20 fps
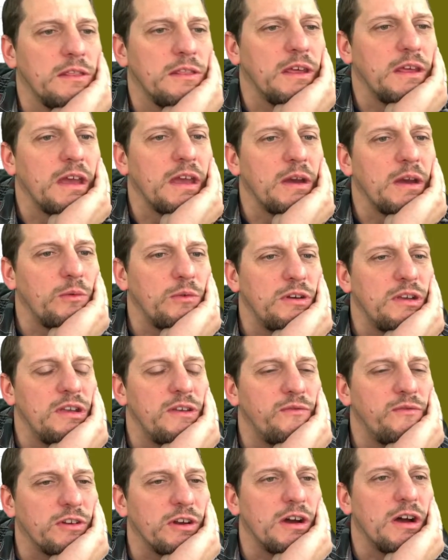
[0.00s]
that
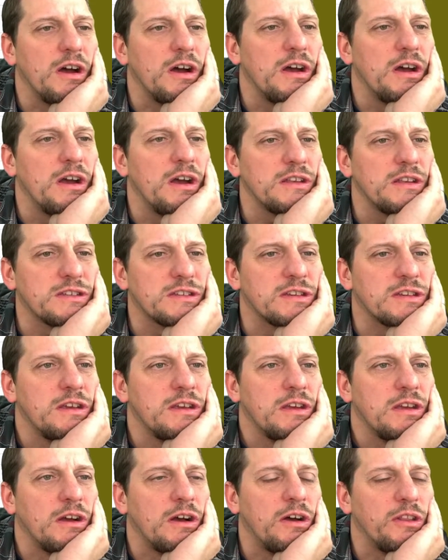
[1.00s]
we've got
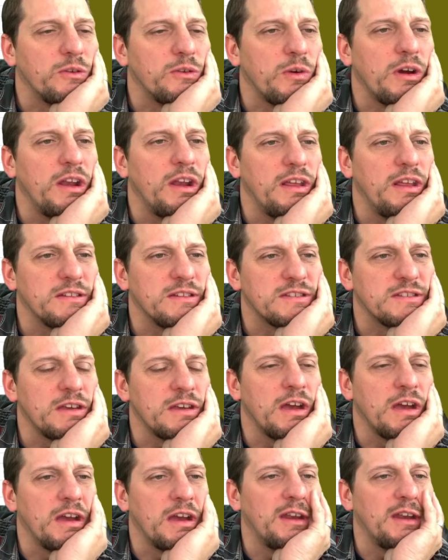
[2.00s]
on the right-hand
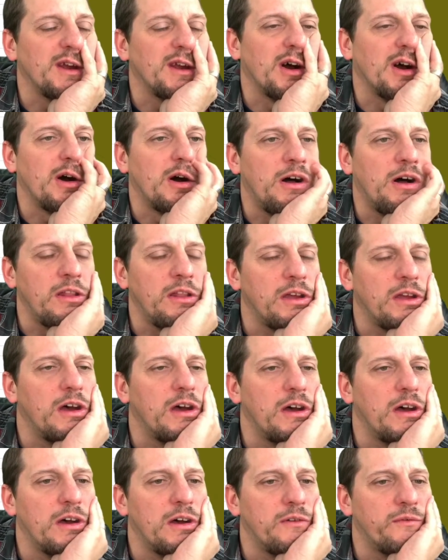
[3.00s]
side all
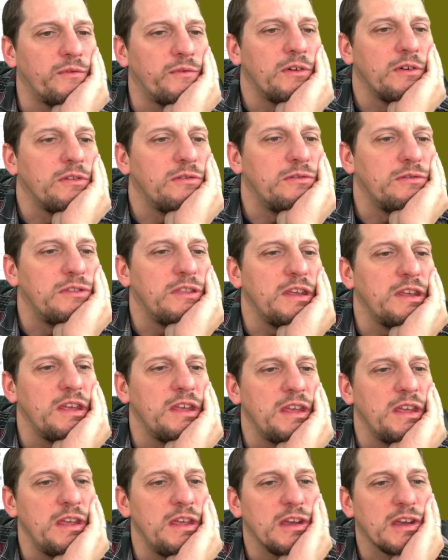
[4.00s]
of
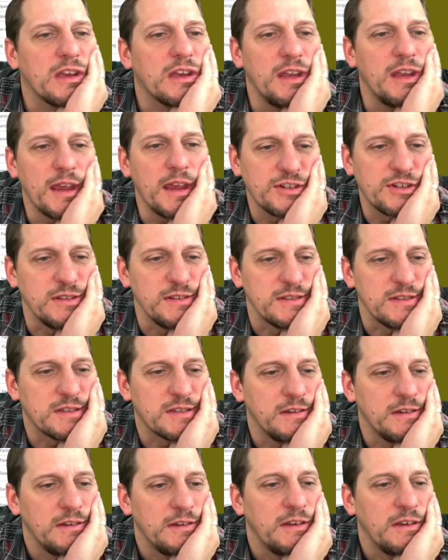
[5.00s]
the connections